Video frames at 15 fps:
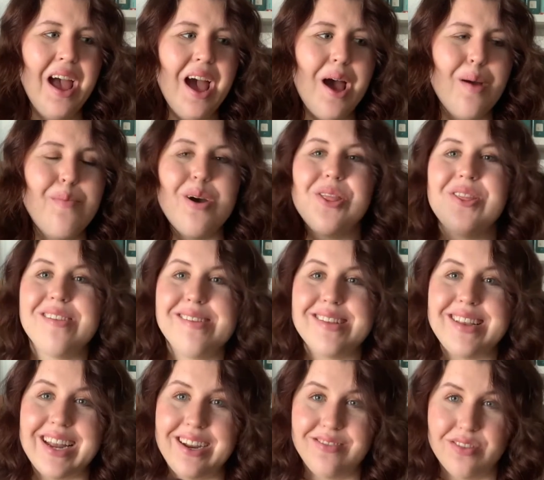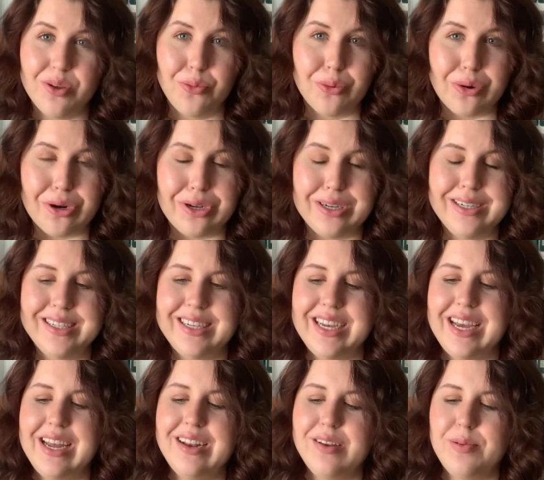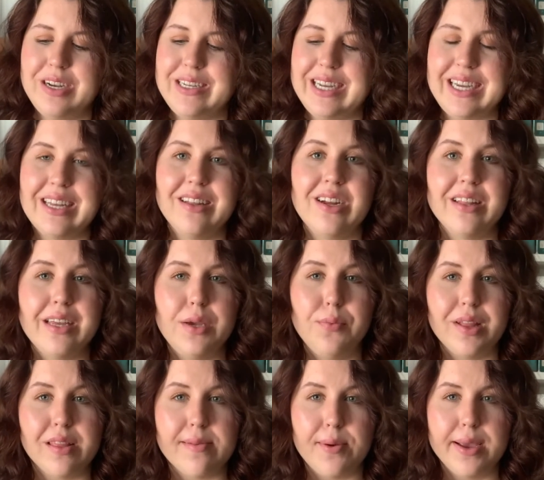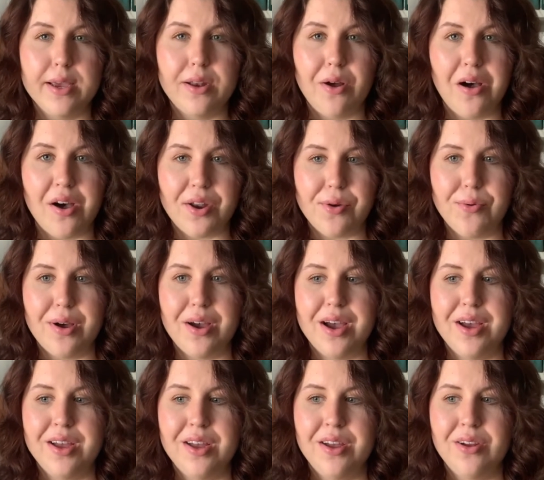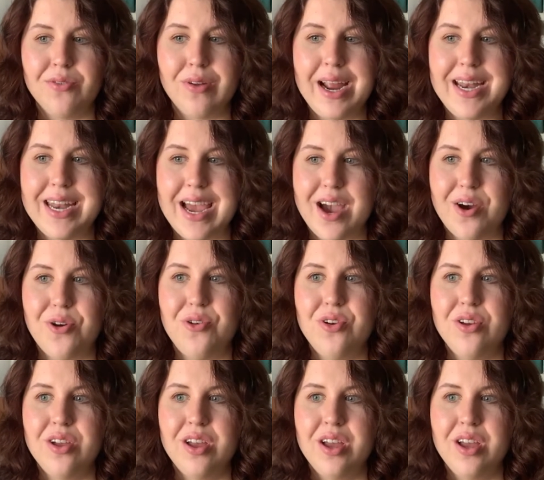about the state of the world, and particularly what's going on in Ottawa right now.